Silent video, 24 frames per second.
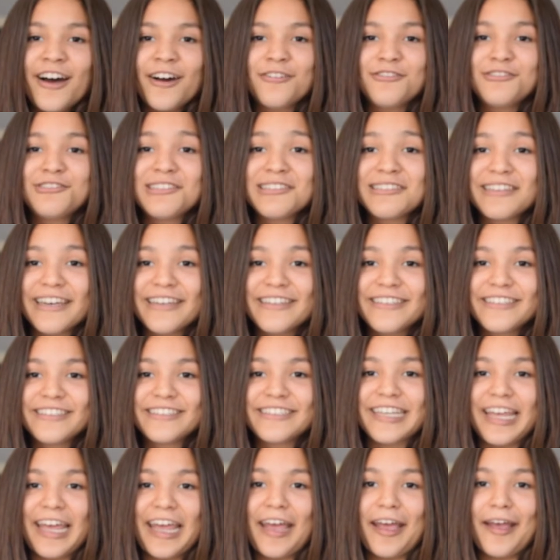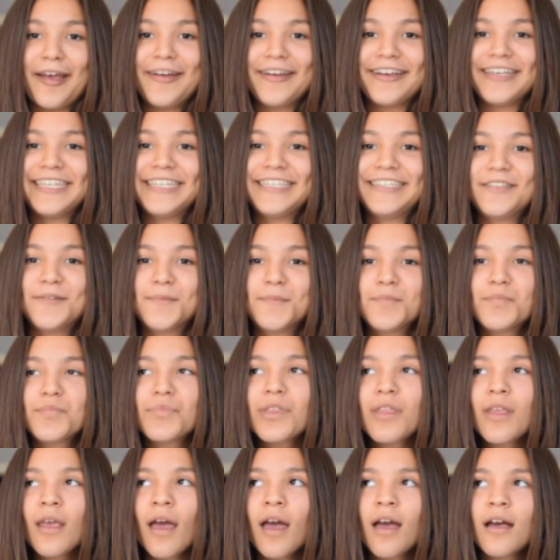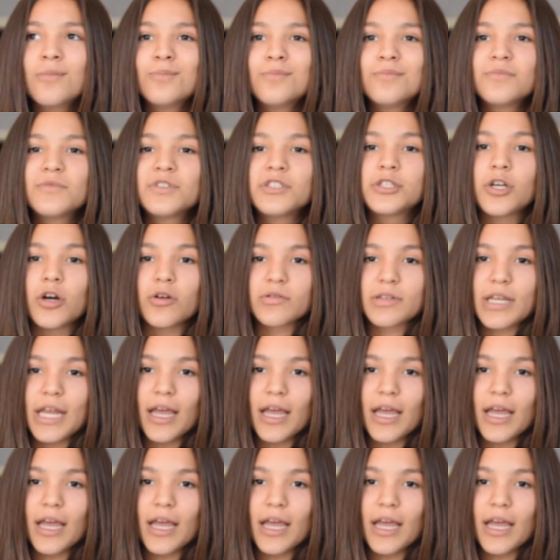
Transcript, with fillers: I would just like to say, don't